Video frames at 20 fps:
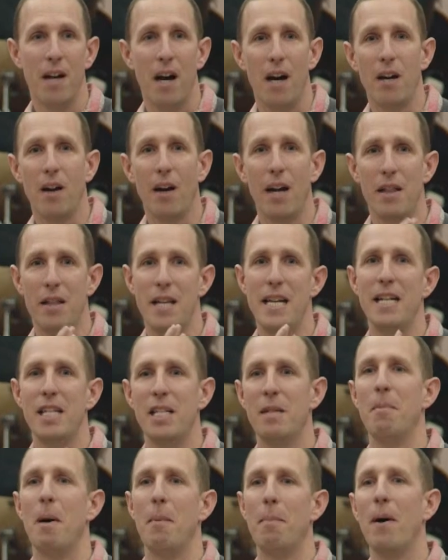And like the
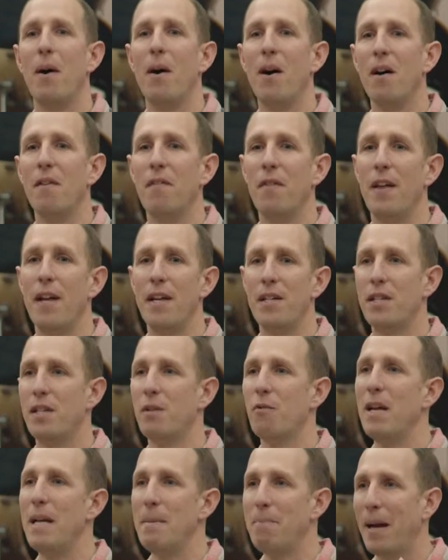intimate part of this,
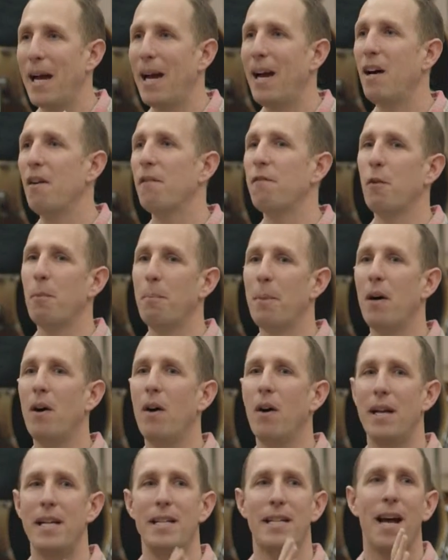the really powerful
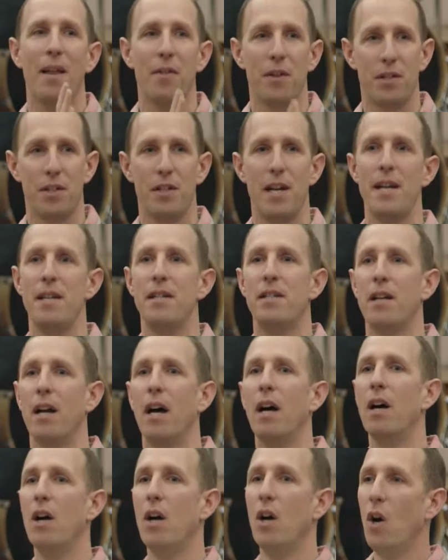part, is at the
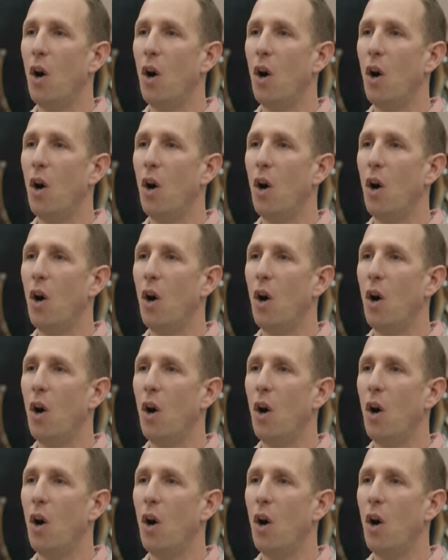center